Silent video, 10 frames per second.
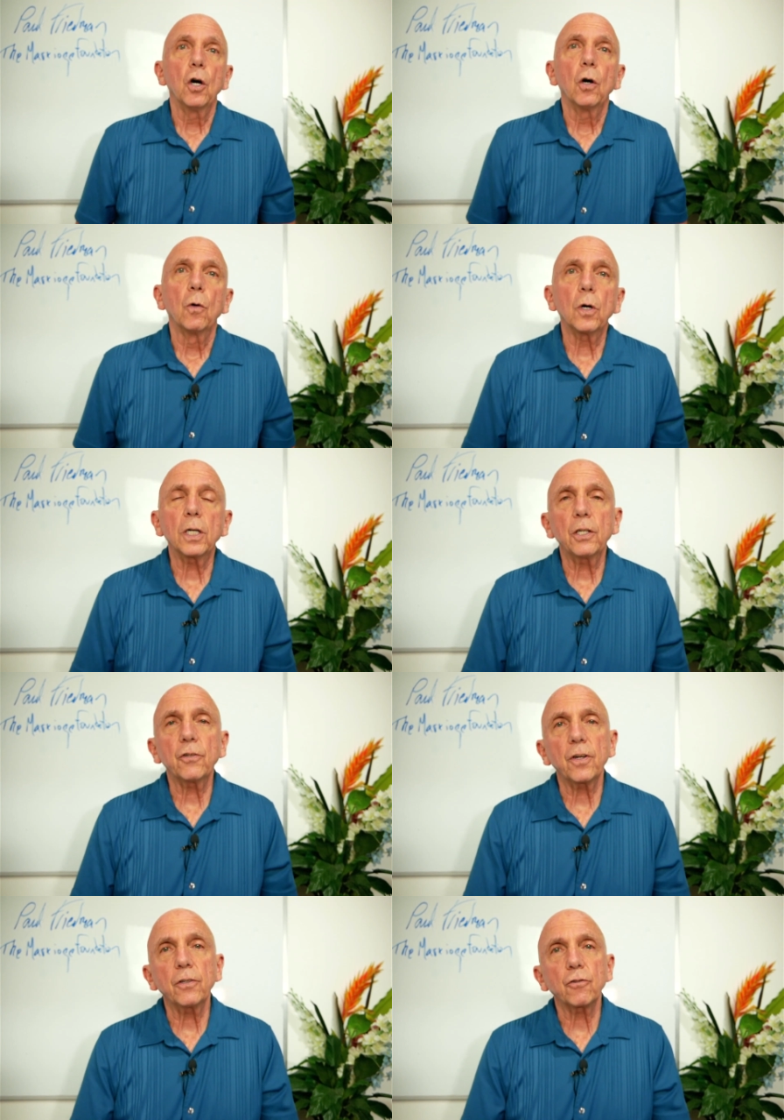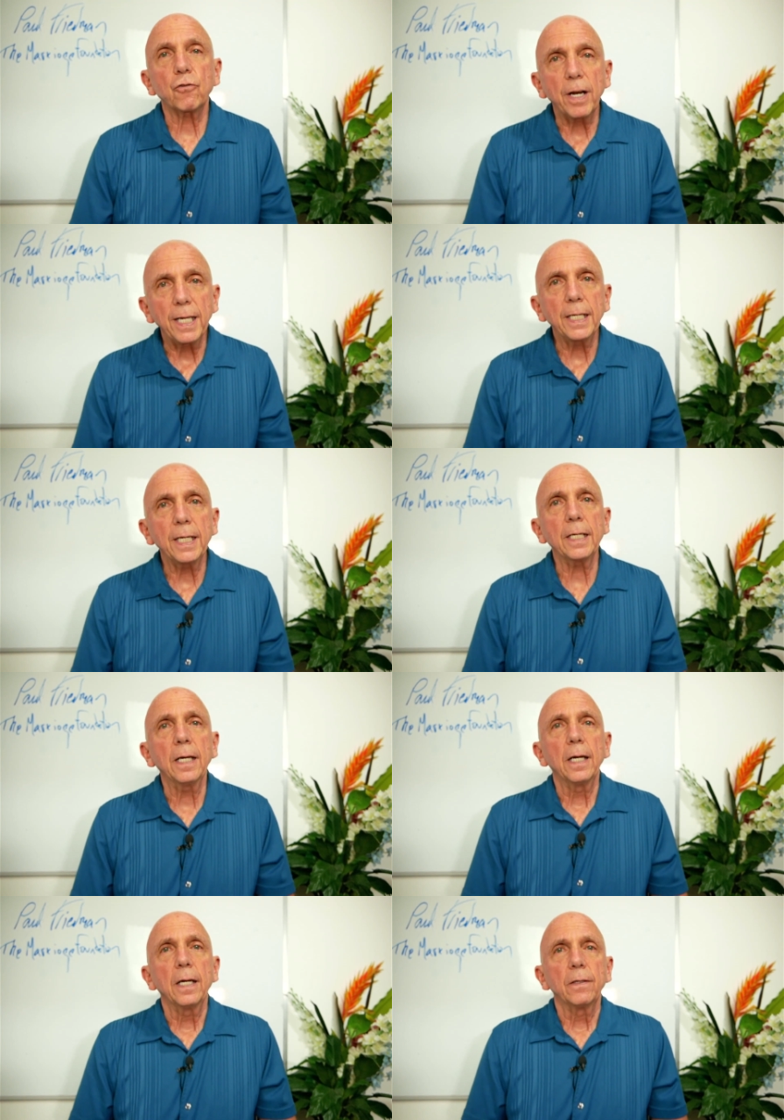we're going to start training
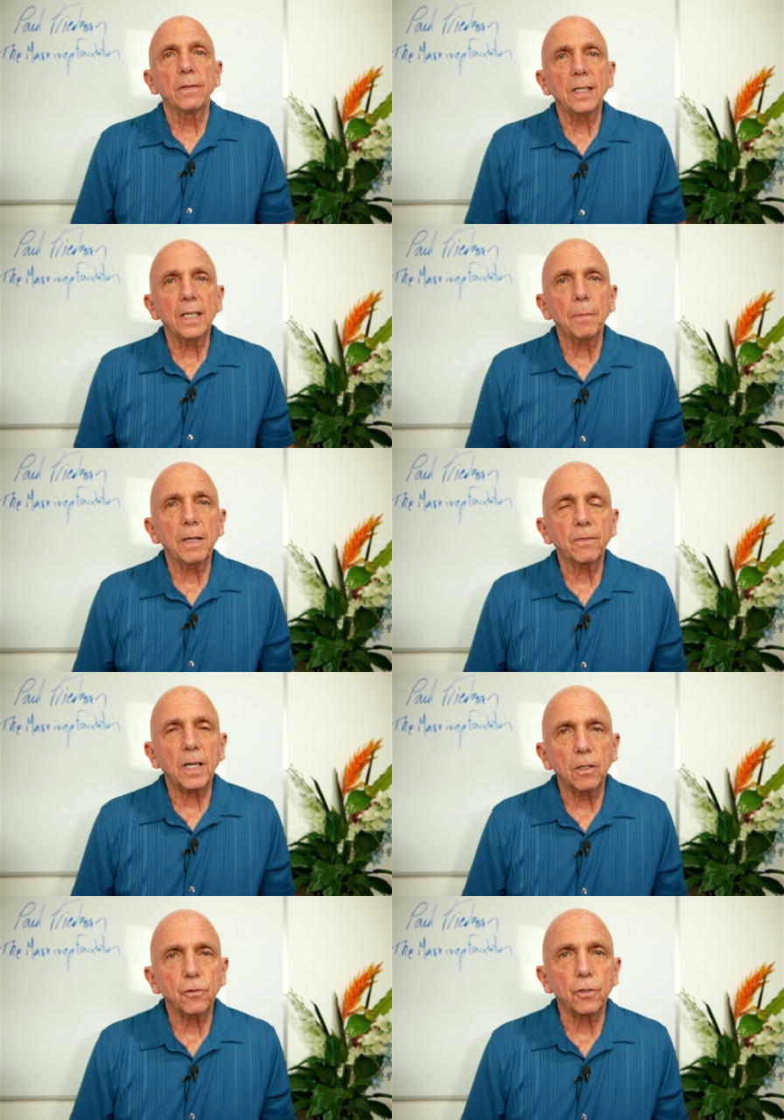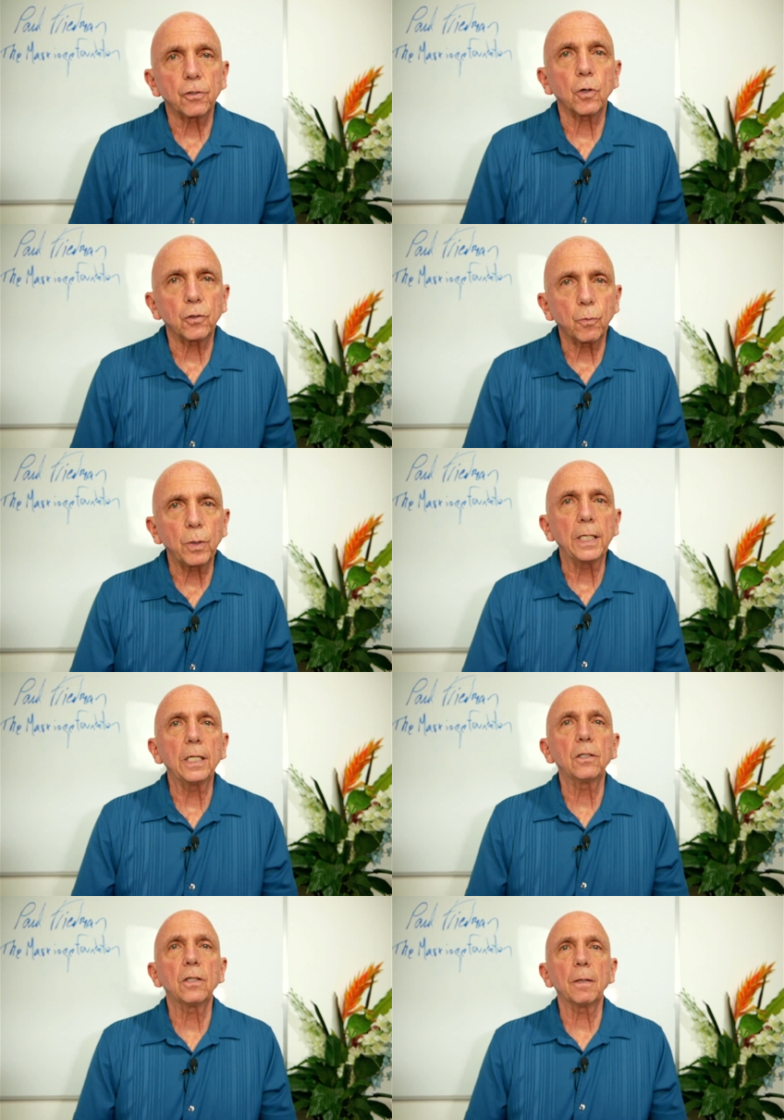TMF counselors because we need
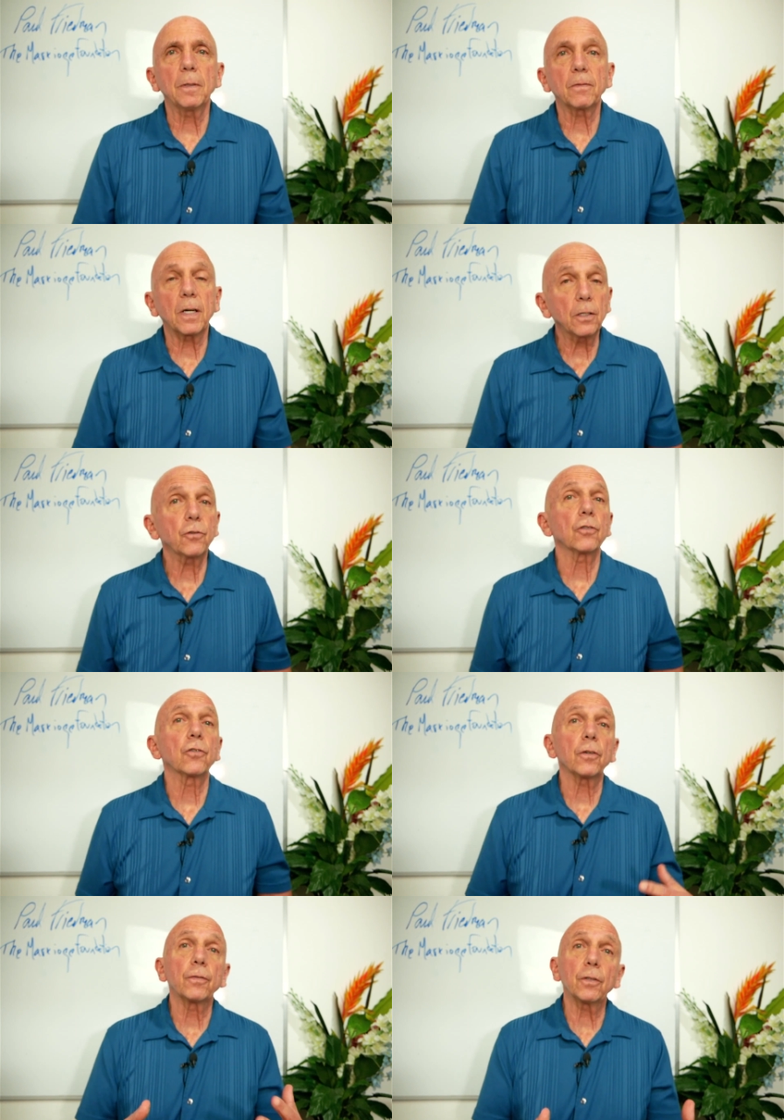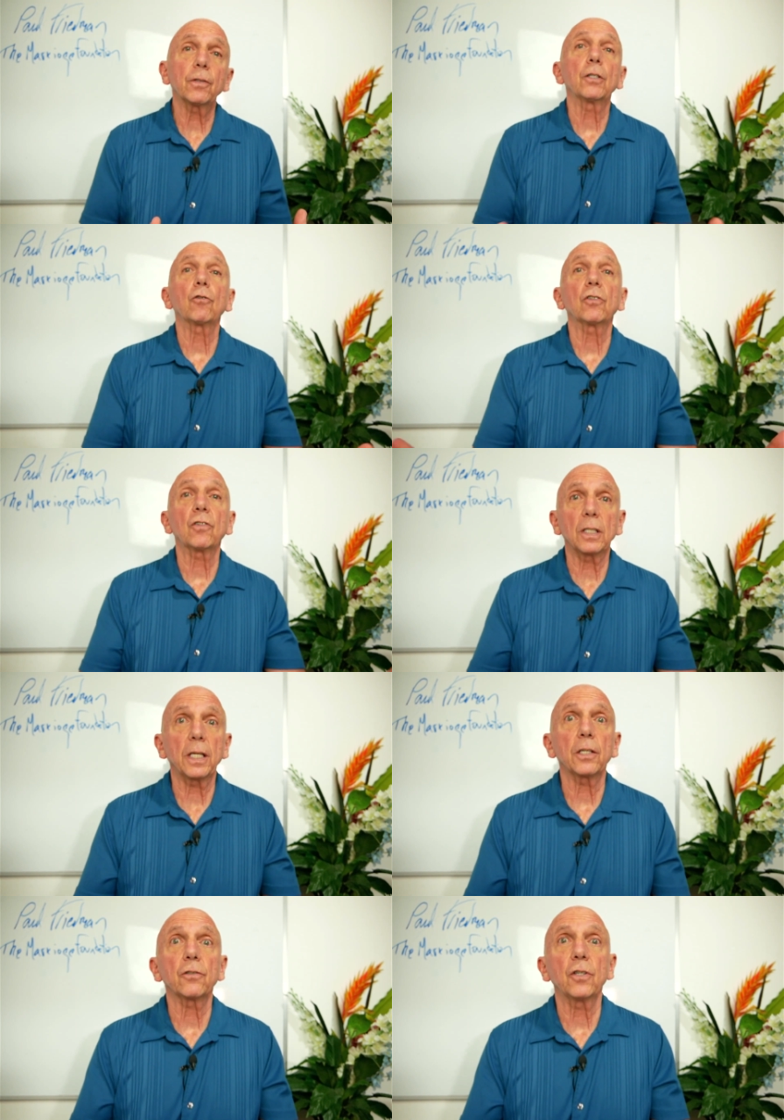TMF counselors. So if you're interested, let
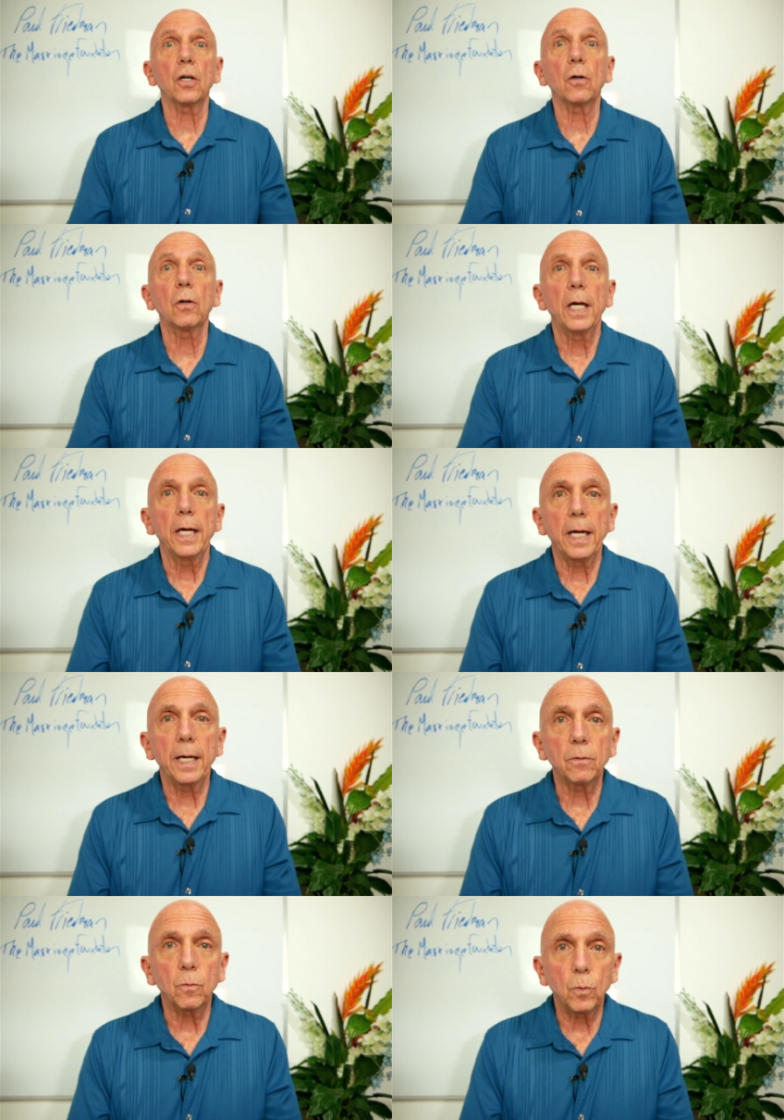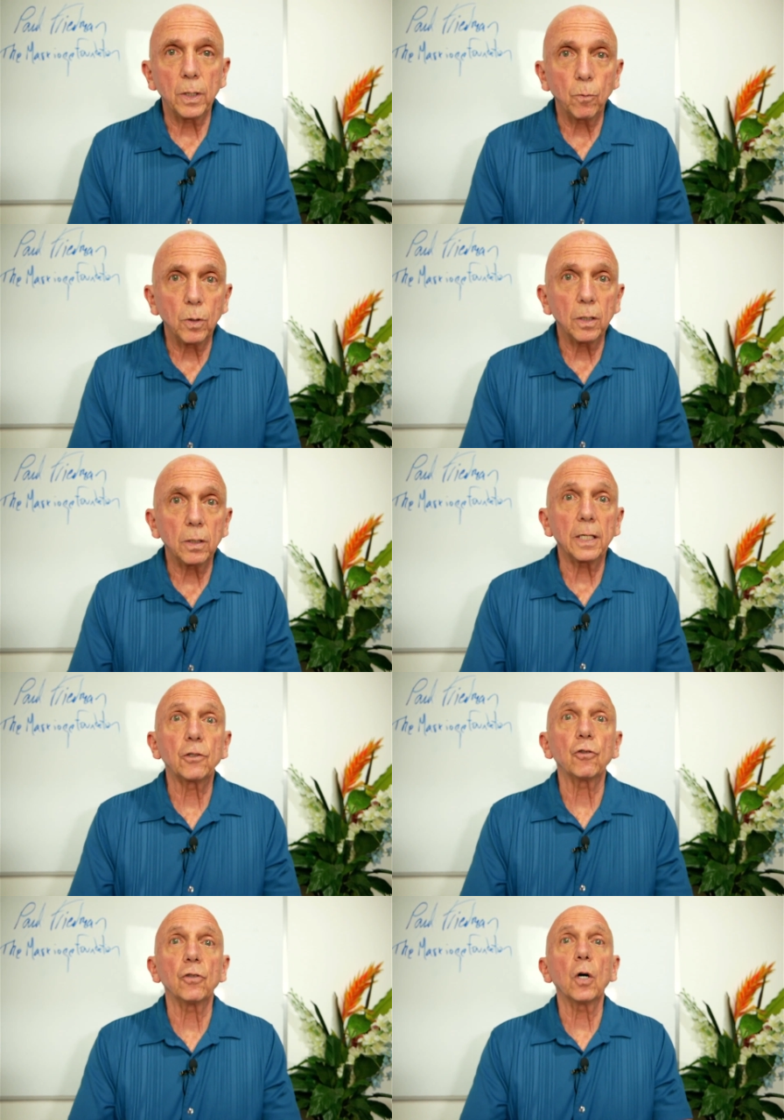us know and we will let
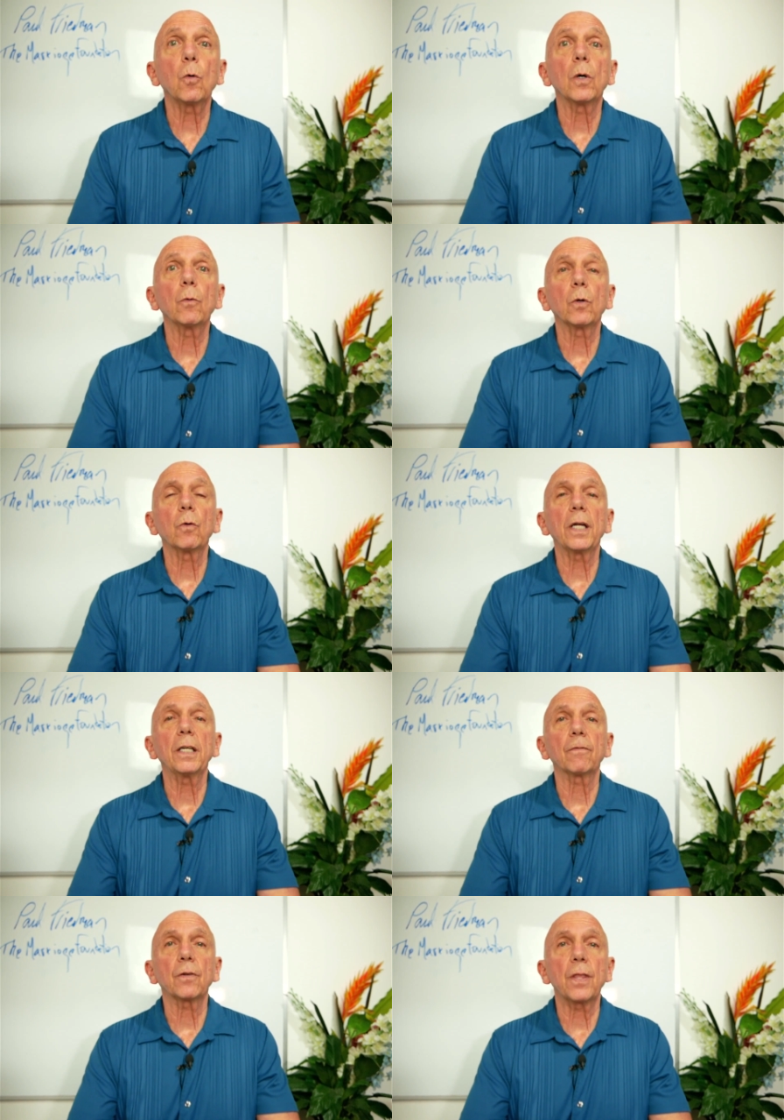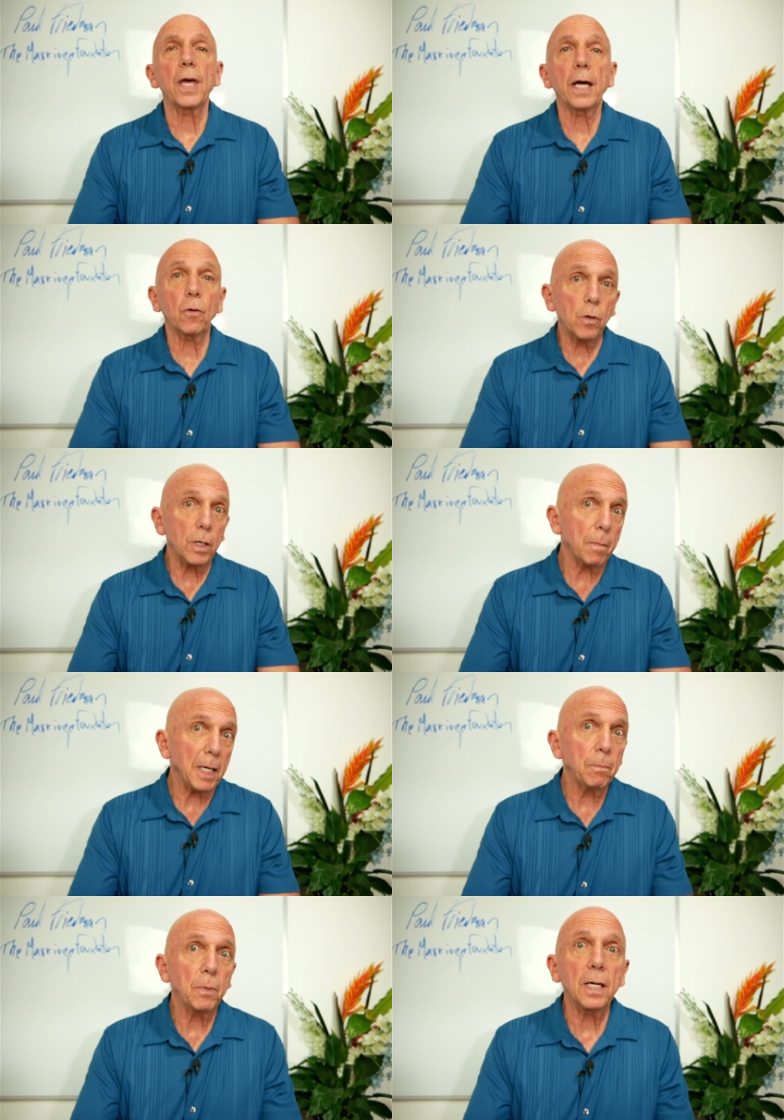you know when we're ready for that. Or it might
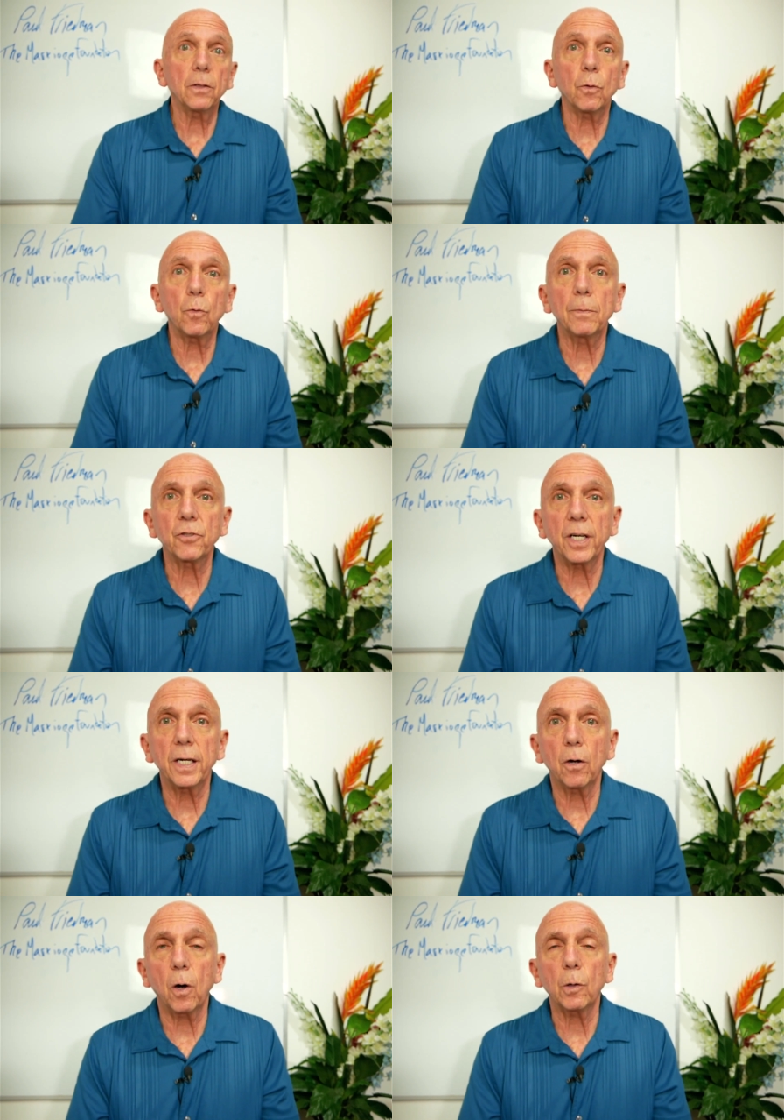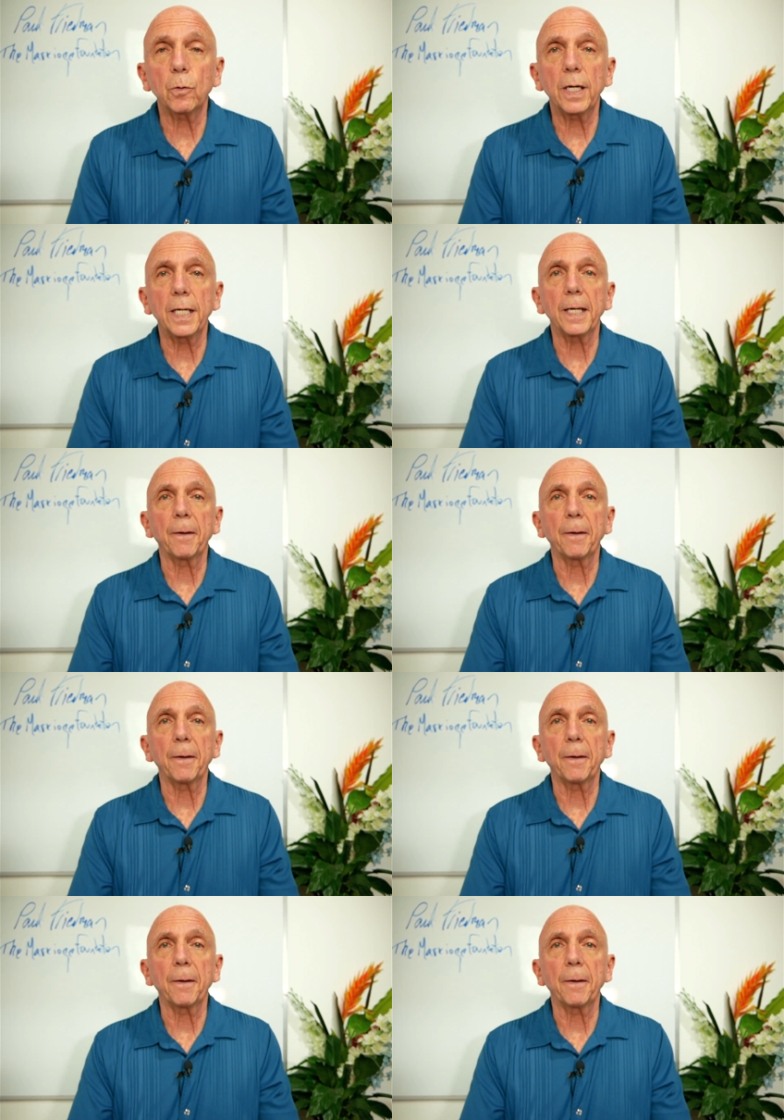be on the website already.